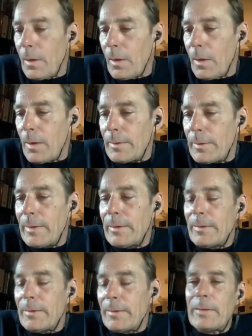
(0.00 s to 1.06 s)
And,
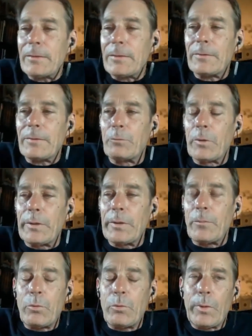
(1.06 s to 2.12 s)
and that's really
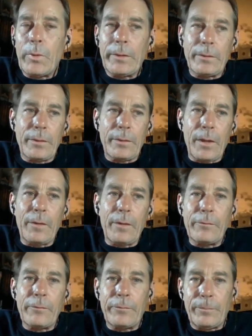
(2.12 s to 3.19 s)
the point
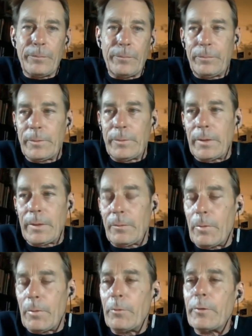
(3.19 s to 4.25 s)
of you know
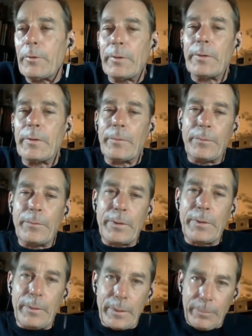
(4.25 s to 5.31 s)
both the,
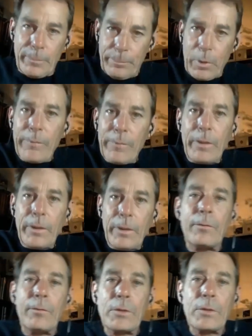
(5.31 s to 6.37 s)
the the private
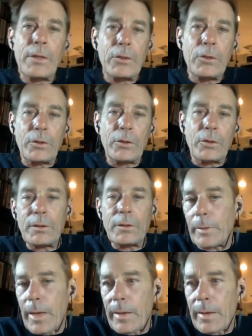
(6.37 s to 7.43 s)
conversations that we
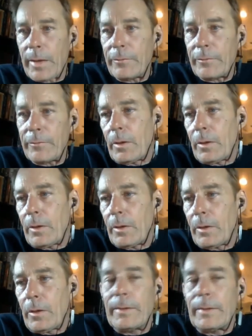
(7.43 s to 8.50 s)
have
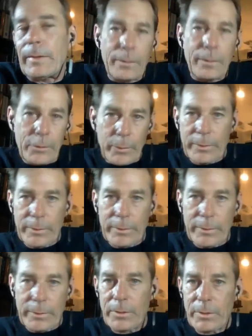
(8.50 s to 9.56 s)
and then doing
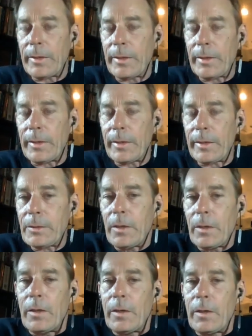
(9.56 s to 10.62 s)
something like this
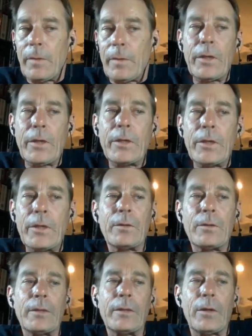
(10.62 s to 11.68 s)
because
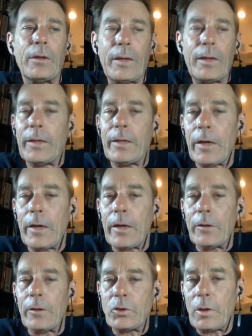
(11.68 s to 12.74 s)
you know again iron
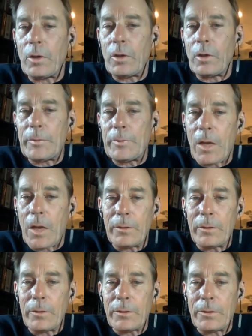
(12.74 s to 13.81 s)
sharpens iron
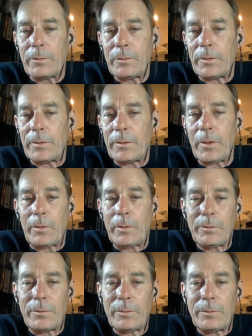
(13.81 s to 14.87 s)
it's a you know
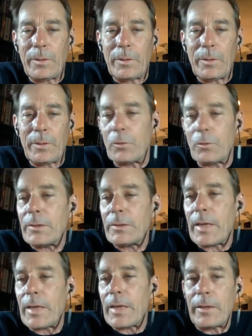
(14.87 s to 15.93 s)
it's a great
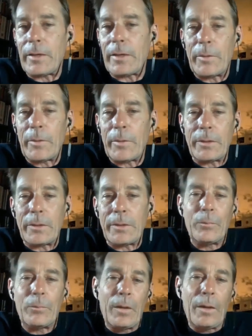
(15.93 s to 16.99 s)
saying i mean it
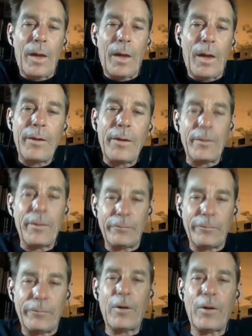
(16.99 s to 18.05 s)
i i
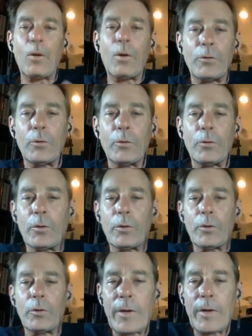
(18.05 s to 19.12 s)
fire off you you
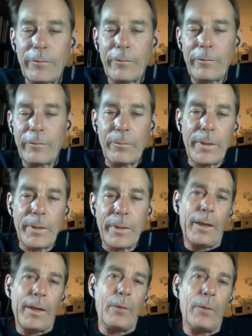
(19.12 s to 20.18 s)
fire off of me
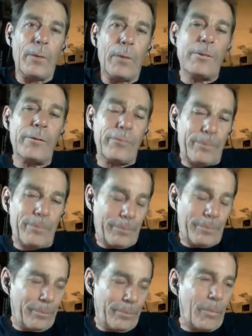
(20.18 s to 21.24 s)
we're kind of
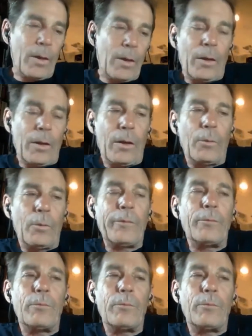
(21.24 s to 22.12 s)
we